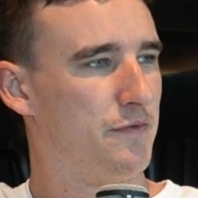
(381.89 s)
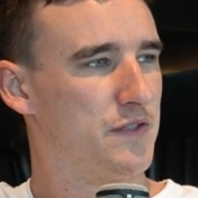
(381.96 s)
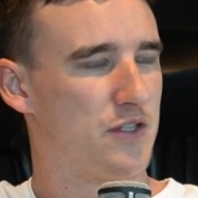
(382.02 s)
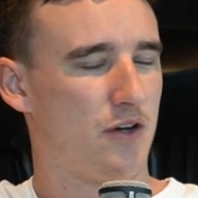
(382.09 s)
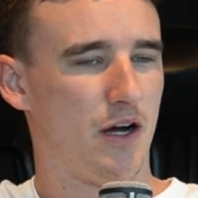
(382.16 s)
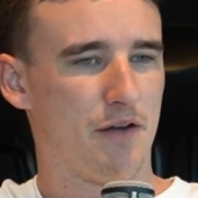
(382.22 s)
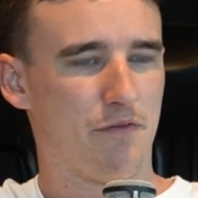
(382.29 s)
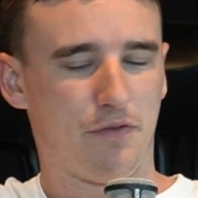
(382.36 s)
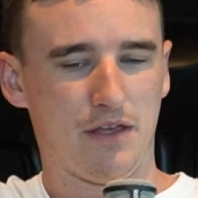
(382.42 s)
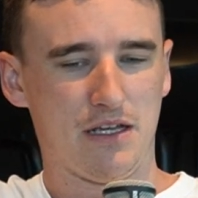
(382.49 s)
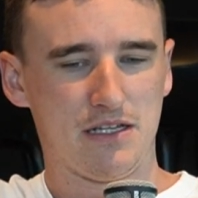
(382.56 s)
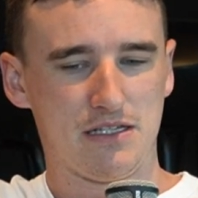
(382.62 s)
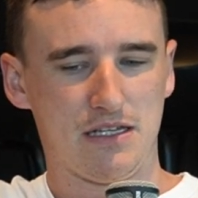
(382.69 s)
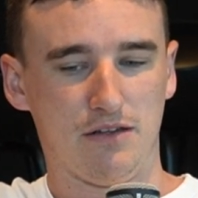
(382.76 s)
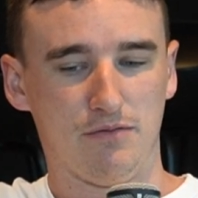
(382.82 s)
side of
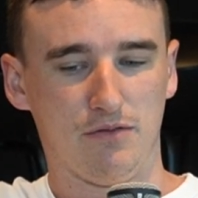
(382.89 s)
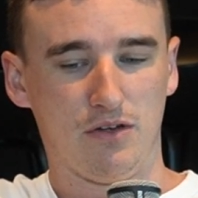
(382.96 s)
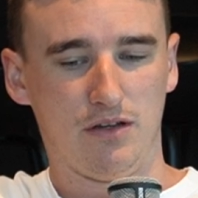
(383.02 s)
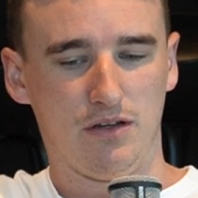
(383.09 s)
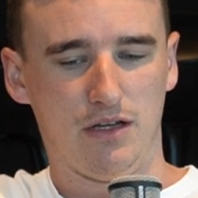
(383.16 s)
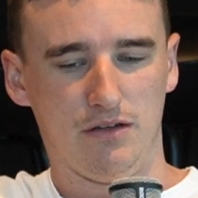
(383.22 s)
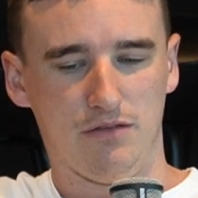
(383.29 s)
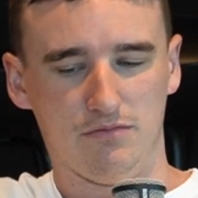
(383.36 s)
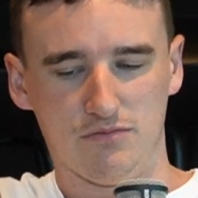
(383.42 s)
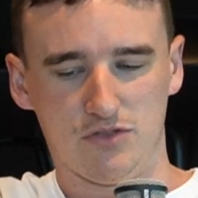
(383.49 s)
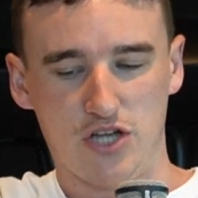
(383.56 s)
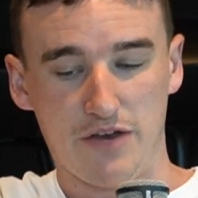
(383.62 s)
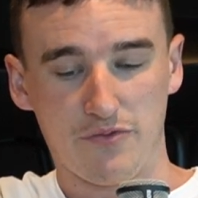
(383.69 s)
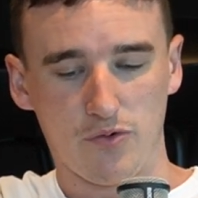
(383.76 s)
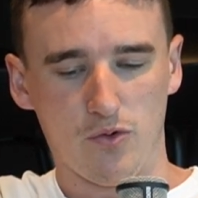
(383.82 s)
things in
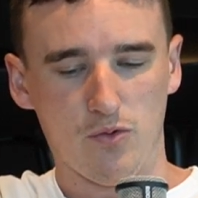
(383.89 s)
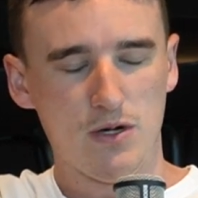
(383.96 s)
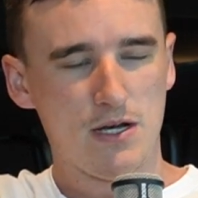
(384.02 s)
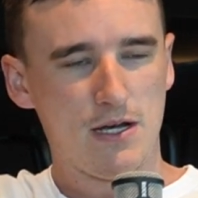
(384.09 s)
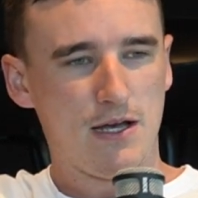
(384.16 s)
general.